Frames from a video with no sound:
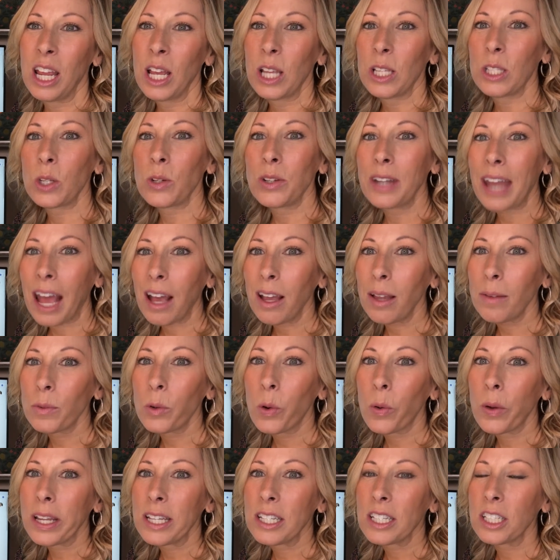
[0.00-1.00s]
So now I'm
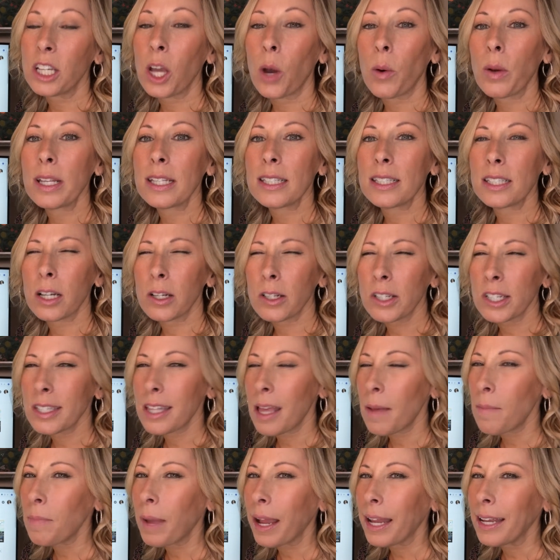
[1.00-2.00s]
going to go and search
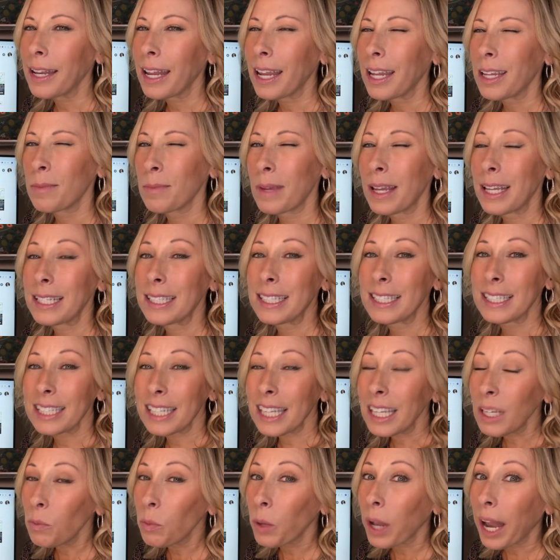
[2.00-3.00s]
them by name and
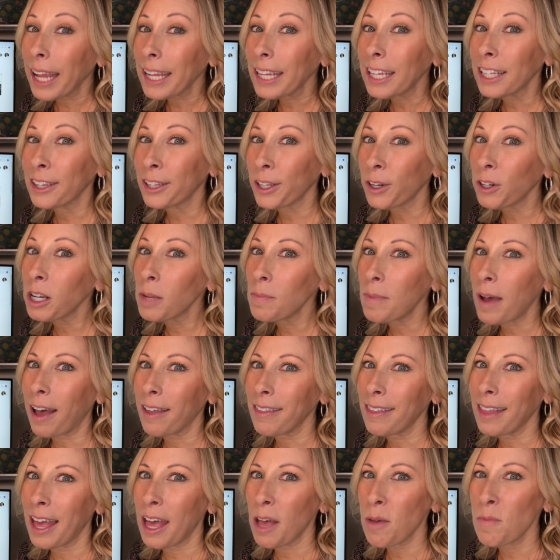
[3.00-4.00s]
see what I can learn about
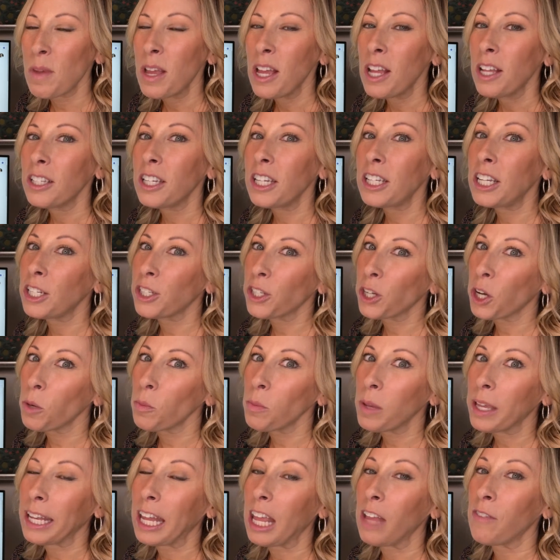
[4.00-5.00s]
them to
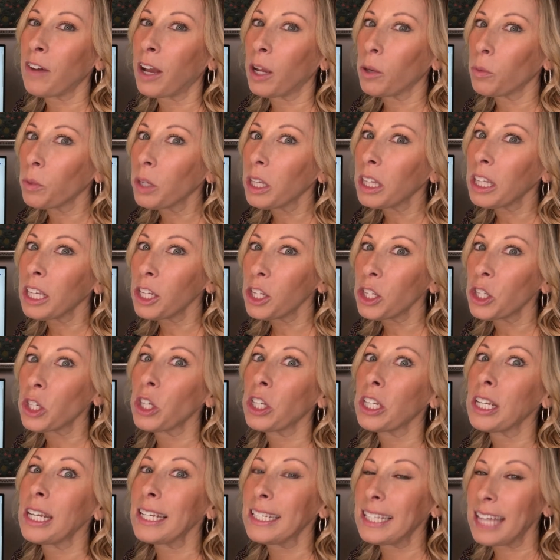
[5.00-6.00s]
determine if I really
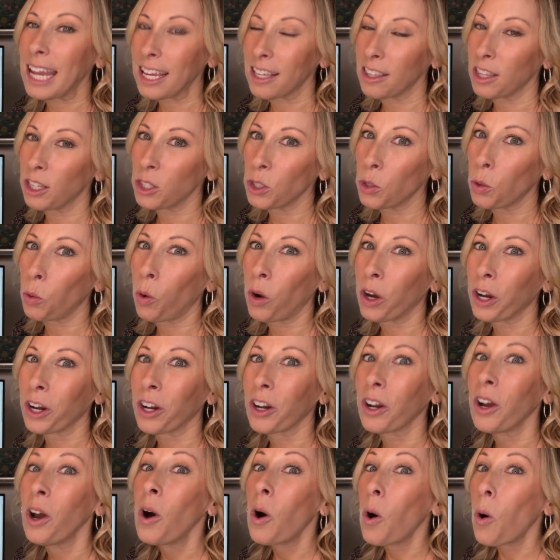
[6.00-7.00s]
should take the
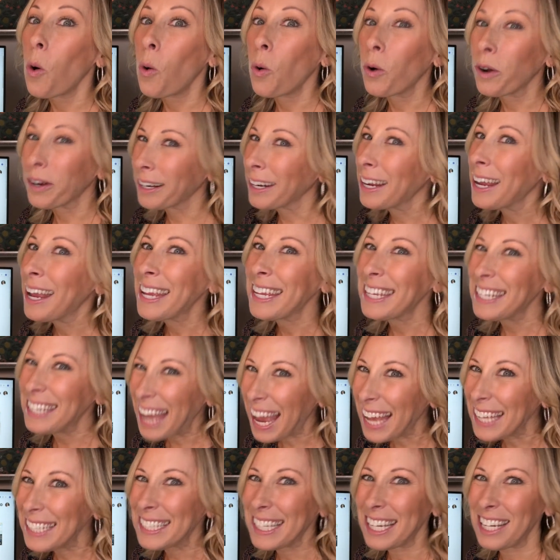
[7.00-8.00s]
tour, or
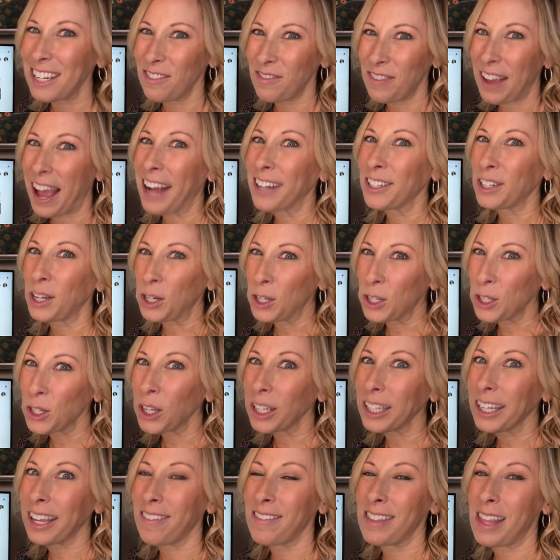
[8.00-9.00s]
yes, in fact, I
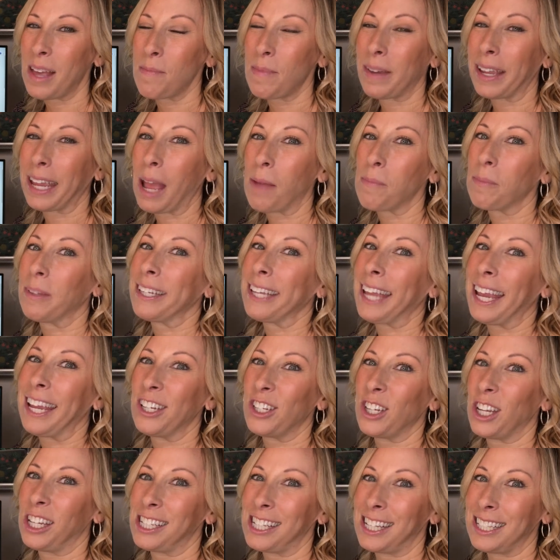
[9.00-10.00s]
should give them my
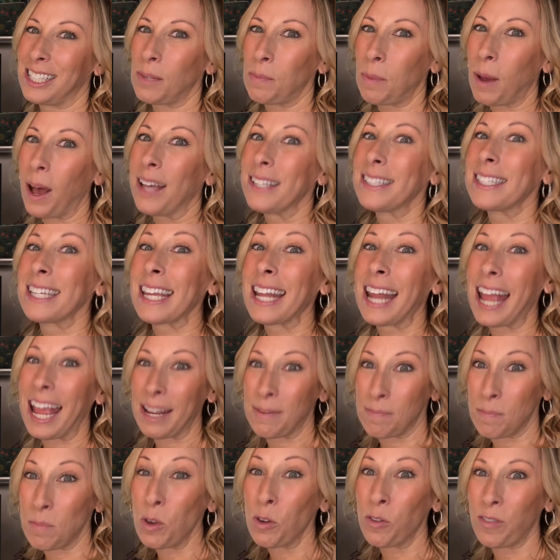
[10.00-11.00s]
application and deposit
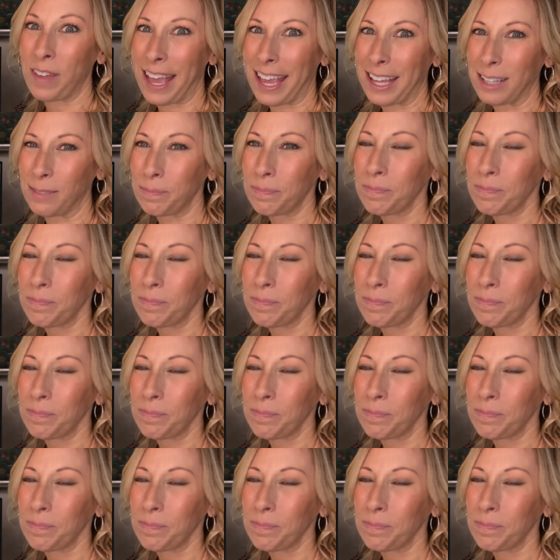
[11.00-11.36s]
and move in.